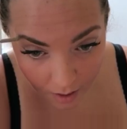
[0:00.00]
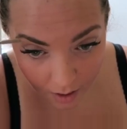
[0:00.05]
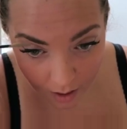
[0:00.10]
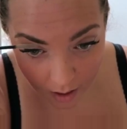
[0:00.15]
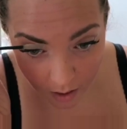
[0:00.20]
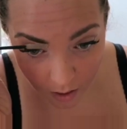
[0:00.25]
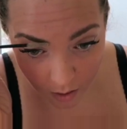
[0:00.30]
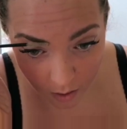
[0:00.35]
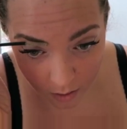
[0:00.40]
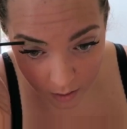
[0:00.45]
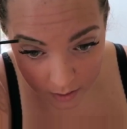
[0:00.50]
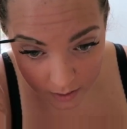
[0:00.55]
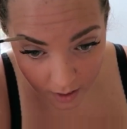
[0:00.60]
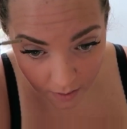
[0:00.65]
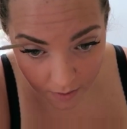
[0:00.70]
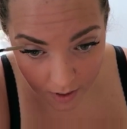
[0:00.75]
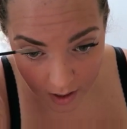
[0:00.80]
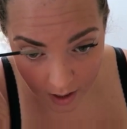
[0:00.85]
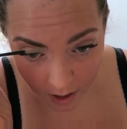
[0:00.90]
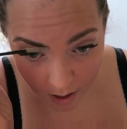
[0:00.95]
And it holds
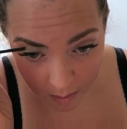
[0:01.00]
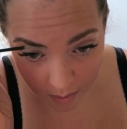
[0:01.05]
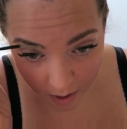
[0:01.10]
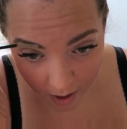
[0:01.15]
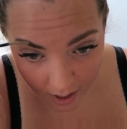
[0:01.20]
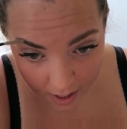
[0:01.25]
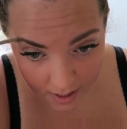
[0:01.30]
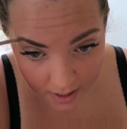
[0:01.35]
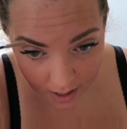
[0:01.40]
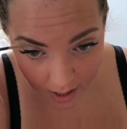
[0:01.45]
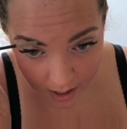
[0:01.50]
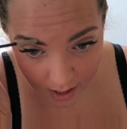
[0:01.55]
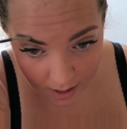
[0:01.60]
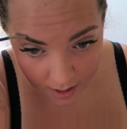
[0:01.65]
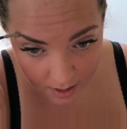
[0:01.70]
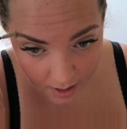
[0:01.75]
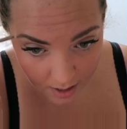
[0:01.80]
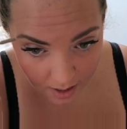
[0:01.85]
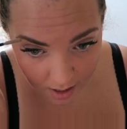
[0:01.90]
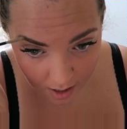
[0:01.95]
everything in place. I need
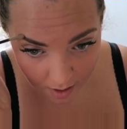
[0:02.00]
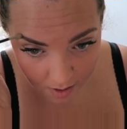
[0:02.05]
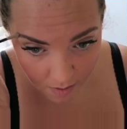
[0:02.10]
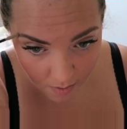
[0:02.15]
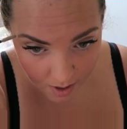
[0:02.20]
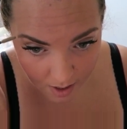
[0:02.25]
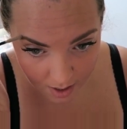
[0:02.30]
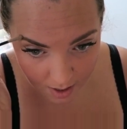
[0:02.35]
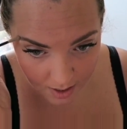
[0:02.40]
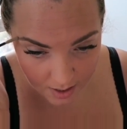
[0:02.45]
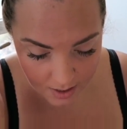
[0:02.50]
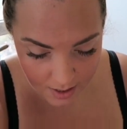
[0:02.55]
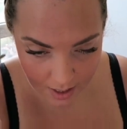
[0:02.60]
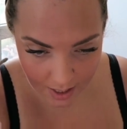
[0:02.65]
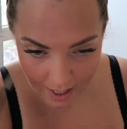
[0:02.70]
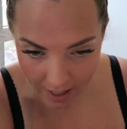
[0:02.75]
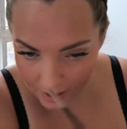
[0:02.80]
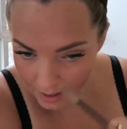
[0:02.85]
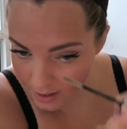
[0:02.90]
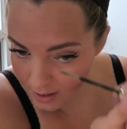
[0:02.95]
to get another one of these
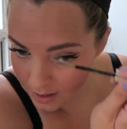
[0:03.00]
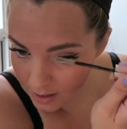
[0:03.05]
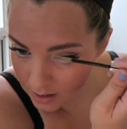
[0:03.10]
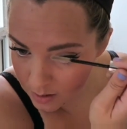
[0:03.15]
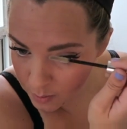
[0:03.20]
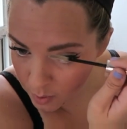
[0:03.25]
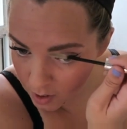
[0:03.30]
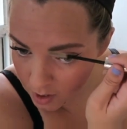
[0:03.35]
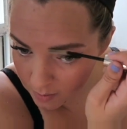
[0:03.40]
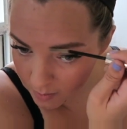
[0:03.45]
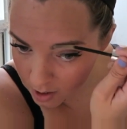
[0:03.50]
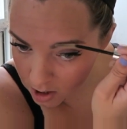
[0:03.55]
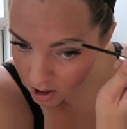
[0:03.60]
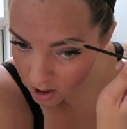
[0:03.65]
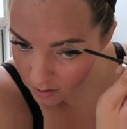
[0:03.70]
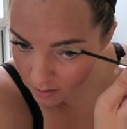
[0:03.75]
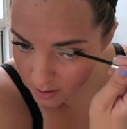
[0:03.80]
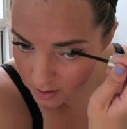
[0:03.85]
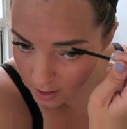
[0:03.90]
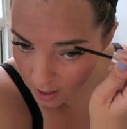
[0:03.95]
today because this is pretty much
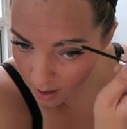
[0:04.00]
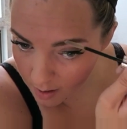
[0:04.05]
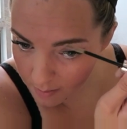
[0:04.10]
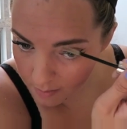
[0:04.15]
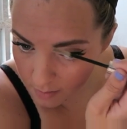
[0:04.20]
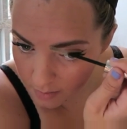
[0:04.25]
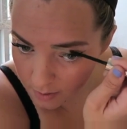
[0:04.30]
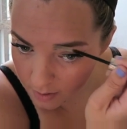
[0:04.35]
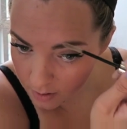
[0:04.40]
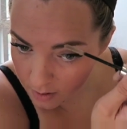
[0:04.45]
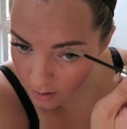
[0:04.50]
used up.